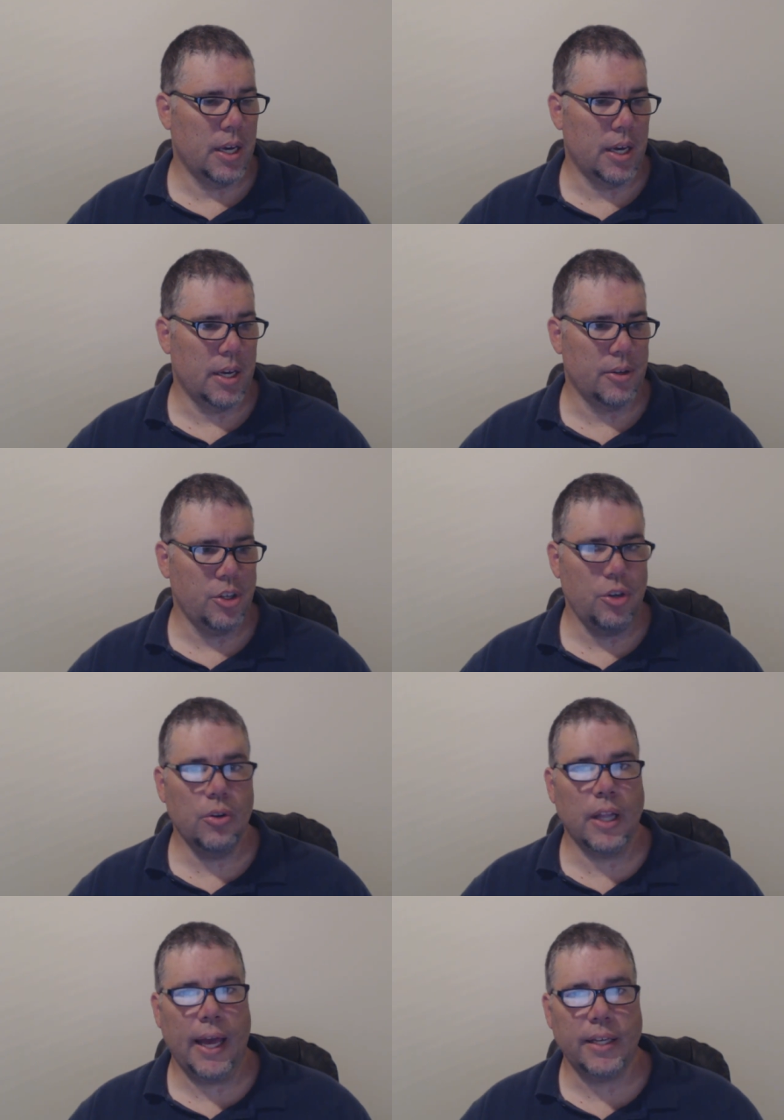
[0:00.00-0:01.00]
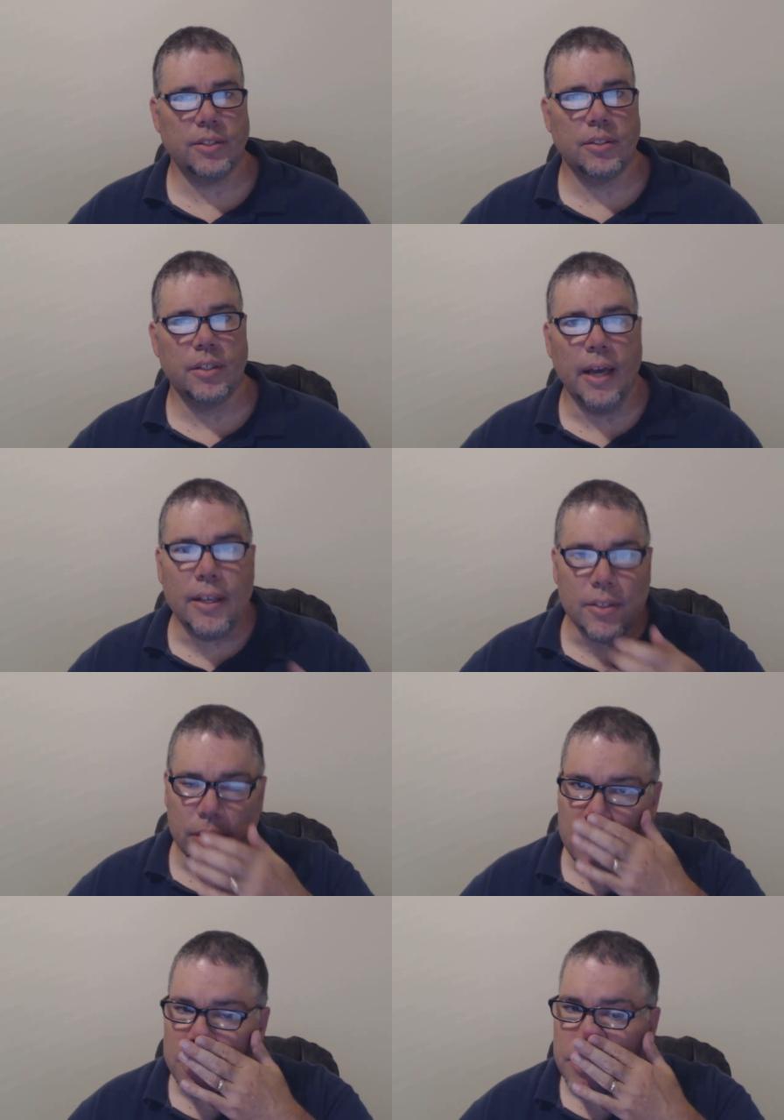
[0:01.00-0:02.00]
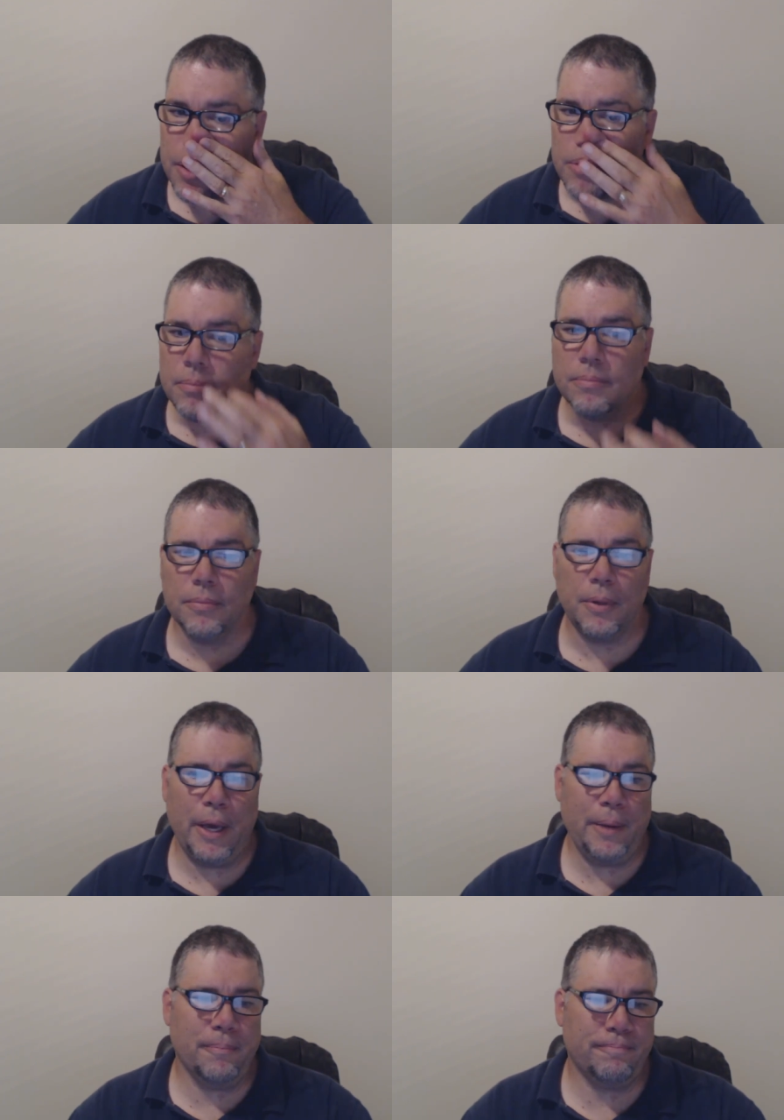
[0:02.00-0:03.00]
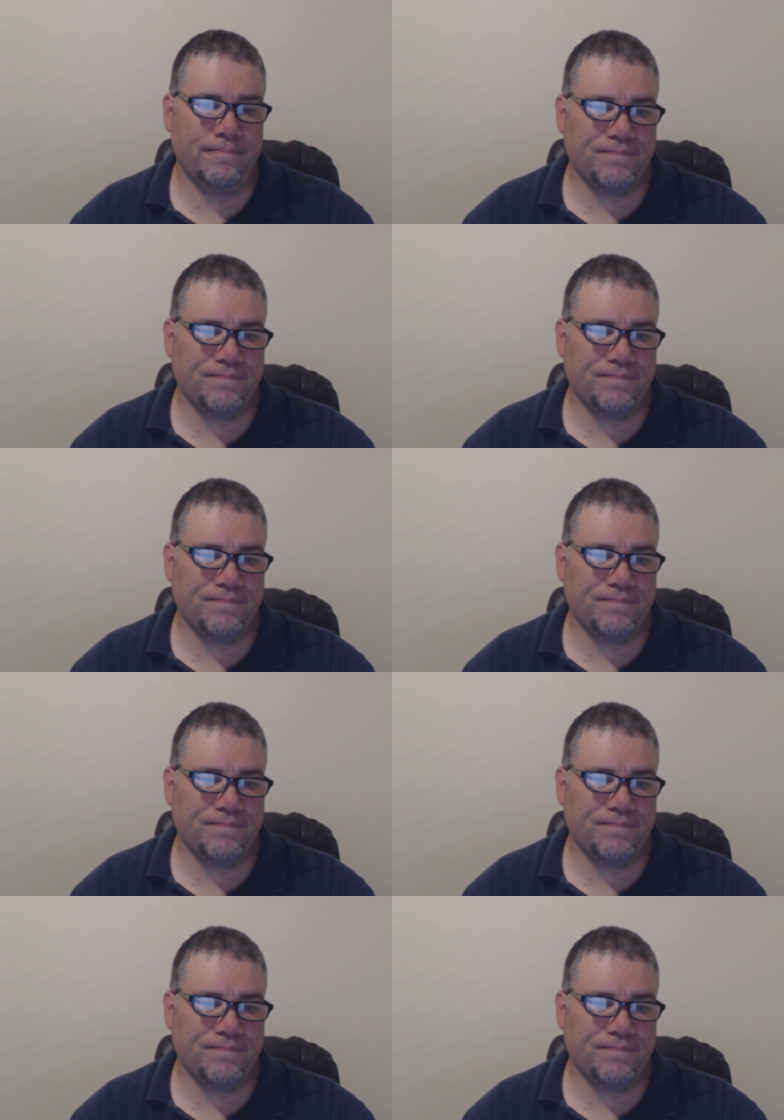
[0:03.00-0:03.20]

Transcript: uh, utilized as an illustrator? Okay,